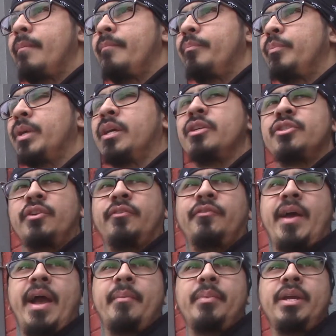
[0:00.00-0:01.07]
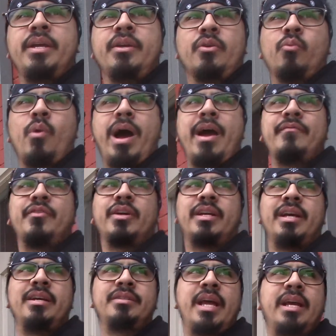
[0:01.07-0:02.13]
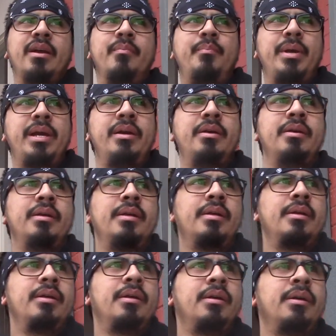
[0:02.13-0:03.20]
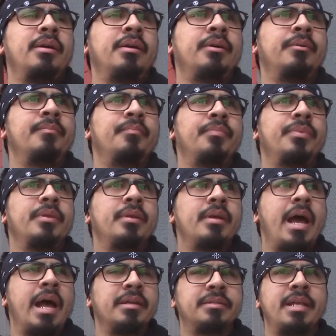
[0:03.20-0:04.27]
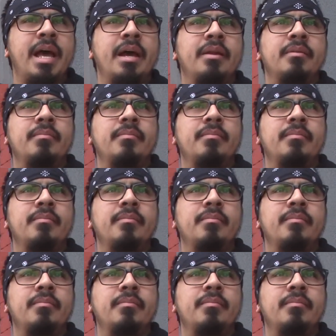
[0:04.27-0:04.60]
Because your family, your wife, your kids, they could be as that.